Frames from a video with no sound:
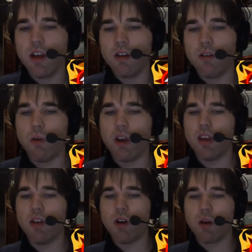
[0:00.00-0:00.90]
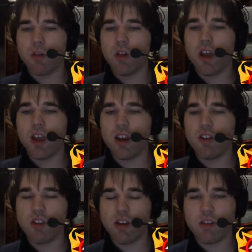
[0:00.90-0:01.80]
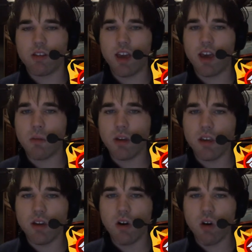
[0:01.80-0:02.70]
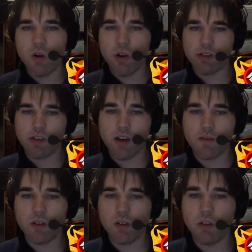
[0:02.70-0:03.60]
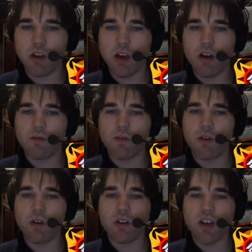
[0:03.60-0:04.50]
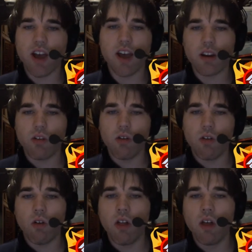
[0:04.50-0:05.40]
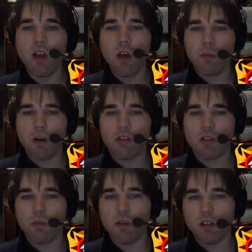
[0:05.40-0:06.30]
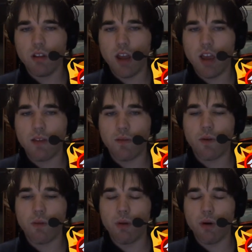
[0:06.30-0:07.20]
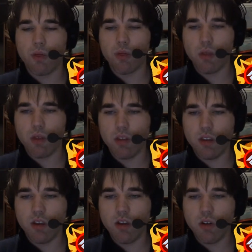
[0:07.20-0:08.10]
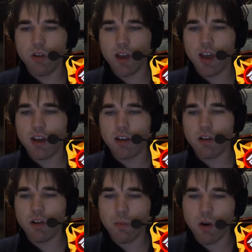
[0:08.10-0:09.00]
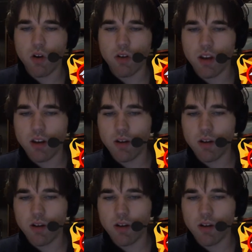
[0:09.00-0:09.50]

When you are playing a chess game, you always have to look out for tactical possibilities for both you and your opponent.